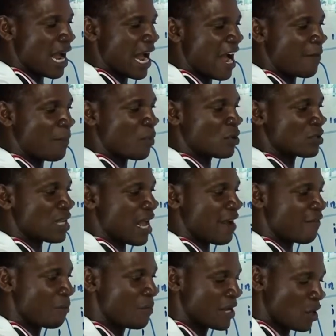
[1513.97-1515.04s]
half plus
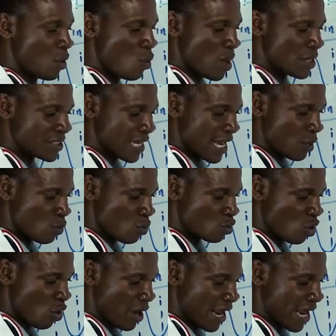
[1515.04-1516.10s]
half making one cycle.
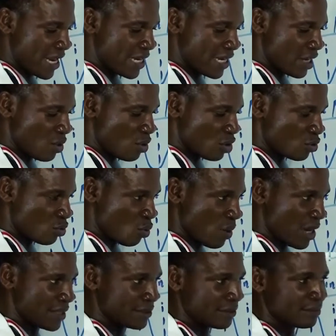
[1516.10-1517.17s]
Your n equal to
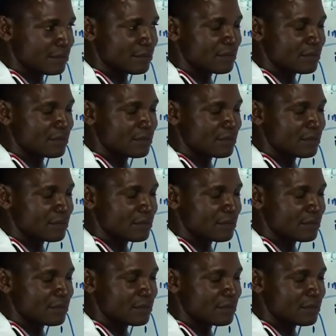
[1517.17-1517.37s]
1.